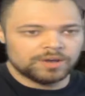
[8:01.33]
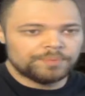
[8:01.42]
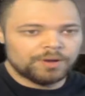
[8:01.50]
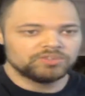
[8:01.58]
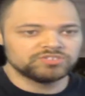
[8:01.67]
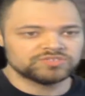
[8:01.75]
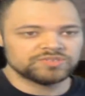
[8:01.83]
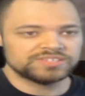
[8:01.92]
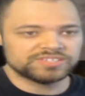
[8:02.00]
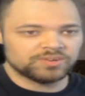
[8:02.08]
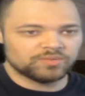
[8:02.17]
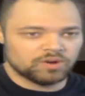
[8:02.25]
oppose the
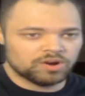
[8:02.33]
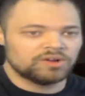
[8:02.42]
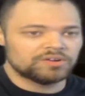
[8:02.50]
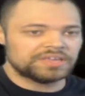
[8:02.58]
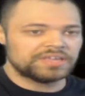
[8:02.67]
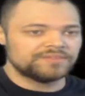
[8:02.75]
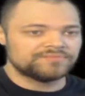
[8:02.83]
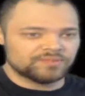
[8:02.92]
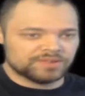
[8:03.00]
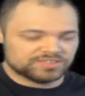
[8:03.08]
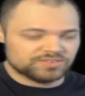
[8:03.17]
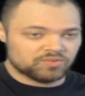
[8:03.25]
rest of the world and give the
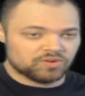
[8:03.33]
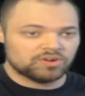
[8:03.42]
rest of the